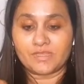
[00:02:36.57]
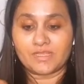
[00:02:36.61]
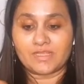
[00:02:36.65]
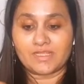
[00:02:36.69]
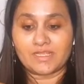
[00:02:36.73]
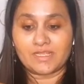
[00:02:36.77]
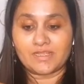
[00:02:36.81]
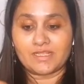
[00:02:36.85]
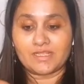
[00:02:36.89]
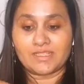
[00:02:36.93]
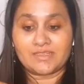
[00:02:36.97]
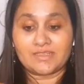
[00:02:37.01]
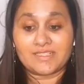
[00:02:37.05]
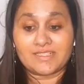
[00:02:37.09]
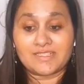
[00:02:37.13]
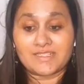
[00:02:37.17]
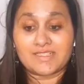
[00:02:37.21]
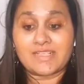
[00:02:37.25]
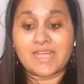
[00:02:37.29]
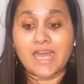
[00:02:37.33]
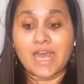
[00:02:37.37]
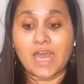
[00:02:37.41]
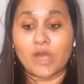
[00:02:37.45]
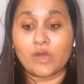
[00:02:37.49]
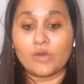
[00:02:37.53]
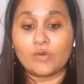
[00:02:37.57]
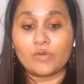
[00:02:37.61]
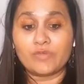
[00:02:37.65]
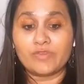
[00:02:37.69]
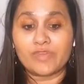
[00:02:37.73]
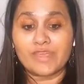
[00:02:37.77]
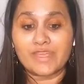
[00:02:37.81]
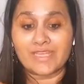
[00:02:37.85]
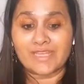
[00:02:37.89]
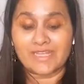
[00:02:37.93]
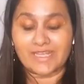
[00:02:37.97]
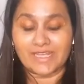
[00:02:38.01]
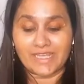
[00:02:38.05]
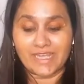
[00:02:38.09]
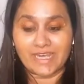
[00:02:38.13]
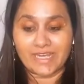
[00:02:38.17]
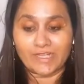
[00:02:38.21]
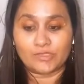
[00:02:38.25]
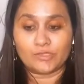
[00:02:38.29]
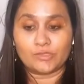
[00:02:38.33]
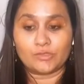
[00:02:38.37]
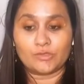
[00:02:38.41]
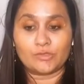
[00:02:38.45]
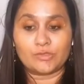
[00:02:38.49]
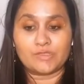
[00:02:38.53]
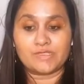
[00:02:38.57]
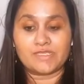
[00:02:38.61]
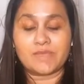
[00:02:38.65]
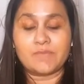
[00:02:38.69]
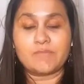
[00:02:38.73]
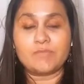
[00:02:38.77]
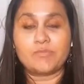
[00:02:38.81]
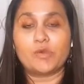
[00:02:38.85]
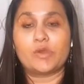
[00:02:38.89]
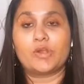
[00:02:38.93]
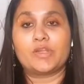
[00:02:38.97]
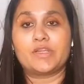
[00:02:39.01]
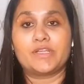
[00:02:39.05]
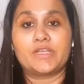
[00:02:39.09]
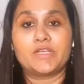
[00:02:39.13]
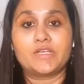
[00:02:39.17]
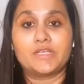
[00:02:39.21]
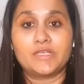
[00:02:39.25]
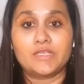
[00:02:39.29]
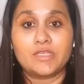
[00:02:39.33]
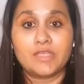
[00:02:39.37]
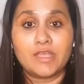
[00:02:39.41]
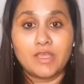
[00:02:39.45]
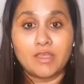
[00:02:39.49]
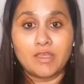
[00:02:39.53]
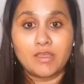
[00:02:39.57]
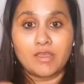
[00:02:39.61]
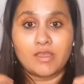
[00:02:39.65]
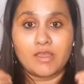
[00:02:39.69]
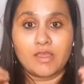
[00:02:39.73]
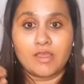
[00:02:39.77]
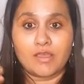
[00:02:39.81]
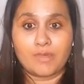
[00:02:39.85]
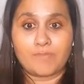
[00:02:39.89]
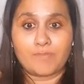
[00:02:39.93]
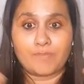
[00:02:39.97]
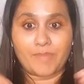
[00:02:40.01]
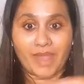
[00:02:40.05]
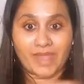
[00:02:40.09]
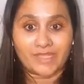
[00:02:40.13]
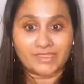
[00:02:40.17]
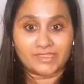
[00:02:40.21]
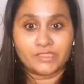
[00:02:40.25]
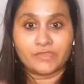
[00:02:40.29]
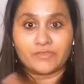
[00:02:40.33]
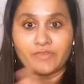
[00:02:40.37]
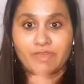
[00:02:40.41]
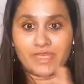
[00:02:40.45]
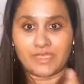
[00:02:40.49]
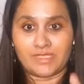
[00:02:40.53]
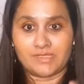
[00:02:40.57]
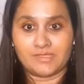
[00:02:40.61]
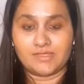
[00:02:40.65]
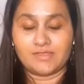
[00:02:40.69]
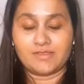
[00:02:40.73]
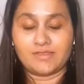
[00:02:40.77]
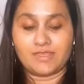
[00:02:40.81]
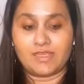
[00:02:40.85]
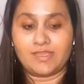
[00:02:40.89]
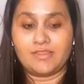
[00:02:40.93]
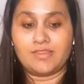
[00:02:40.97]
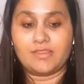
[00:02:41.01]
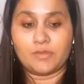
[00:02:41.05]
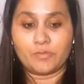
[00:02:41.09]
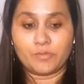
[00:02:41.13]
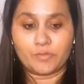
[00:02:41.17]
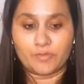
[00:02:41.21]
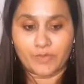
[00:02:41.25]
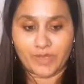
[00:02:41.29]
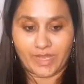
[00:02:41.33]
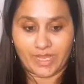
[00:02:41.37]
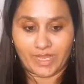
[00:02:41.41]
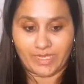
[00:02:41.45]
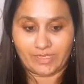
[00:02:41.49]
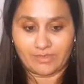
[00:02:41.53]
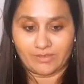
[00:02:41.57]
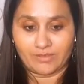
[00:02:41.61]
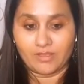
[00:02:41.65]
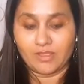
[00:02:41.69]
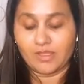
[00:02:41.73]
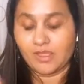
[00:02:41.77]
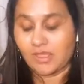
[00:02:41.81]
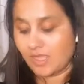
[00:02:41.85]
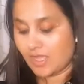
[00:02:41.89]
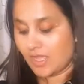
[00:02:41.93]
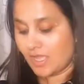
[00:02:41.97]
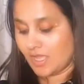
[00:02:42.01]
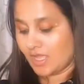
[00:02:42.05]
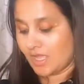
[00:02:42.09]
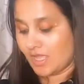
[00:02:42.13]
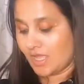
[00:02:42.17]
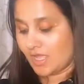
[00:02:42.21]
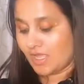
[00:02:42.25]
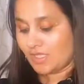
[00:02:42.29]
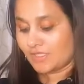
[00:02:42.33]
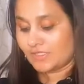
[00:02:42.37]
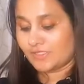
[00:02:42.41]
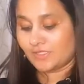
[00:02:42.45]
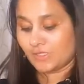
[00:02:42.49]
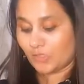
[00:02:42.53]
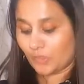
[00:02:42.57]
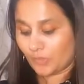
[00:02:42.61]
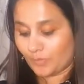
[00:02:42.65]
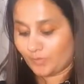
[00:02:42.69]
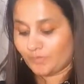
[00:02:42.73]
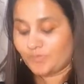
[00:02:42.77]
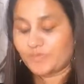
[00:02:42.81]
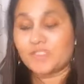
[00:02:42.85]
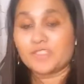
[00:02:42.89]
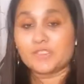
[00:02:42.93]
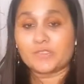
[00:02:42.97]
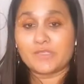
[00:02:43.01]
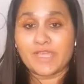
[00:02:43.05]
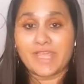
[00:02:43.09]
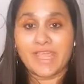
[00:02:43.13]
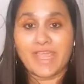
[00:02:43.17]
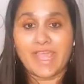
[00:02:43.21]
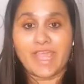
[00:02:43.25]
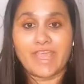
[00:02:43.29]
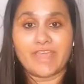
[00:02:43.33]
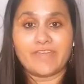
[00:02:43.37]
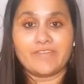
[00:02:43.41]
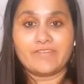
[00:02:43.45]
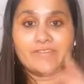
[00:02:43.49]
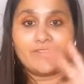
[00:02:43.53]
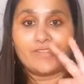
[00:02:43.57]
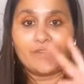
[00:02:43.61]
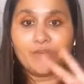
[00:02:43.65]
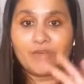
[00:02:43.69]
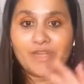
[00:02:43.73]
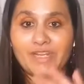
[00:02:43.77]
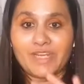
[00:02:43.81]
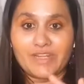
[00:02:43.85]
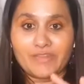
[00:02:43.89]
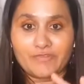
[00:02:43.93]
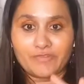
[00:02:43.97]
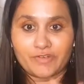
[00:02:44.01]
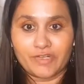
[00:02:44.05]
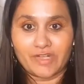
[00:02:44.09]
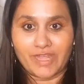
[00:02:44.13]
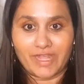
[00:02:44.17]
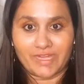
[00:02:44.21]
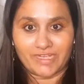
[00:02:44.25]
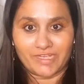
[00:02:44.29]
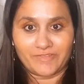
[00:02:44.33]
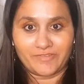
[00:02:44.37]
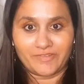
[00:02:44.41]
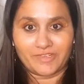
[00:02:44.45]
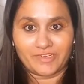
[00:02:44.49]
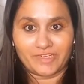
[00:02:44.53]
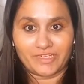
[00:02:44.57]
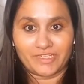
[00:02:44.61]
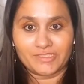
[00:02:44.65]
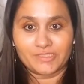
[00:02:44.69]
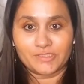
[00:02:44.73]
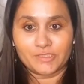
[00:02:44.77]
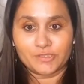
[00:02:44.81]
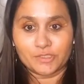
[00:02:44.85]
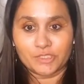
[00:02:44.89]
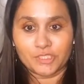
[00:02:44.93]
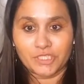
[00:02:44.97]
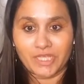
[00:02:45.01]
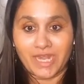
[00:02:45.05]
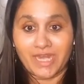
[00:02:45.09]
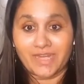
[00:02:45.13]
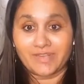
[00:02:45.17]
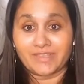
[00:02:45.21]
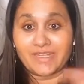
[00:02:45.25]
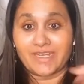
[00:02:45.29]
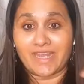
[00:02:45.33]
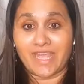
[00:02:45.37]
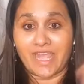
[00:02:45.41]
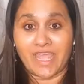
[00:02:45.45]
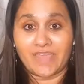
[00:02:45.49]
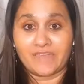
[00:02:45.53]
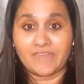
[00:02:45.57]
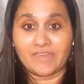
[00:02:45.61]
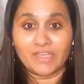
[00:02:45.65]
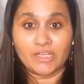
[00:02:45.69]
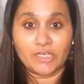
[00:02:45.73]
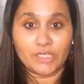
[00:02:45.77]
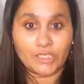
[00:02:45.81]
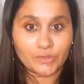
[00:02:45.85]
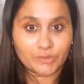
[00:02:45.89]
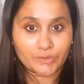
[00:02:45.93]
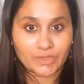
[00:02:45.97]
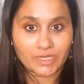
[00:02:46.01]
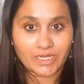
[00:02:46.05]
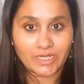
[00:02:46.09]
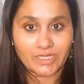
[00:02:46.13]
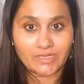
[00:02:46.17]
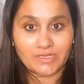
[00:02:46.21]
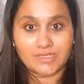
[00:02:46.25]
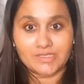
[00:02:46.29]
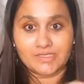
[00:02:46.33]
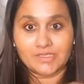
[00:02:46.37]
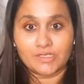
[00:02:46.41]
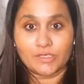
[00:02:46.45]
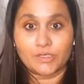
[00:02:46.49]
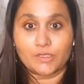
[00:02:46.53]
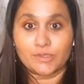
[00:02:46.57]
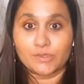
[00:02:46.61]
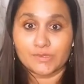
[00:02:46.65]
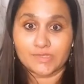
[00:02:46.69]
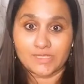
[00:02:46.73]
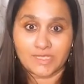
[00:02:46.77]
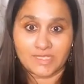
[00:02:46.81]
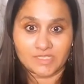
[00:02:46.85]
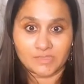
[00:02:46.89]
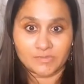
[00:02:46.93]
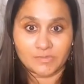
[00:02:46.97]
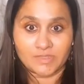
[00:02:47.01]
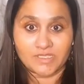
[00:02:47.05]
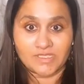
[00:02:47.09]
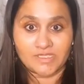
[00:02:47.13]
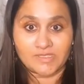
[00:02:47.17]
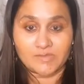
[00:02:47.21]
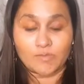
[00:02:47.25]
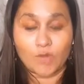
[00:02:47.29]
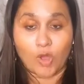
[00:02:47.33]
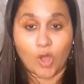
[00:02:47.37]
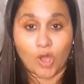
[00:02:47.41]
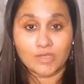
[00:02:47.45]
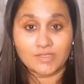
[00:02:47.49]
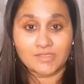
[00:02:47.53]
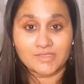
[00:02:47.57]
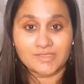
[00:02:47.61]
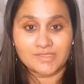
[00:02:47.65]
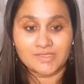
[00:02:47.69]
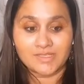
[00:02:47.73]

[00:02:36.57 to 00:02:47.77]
this is how we create those important pathways in the brain. So today I have three different activities to share that I have included in the 0 to 6 months box.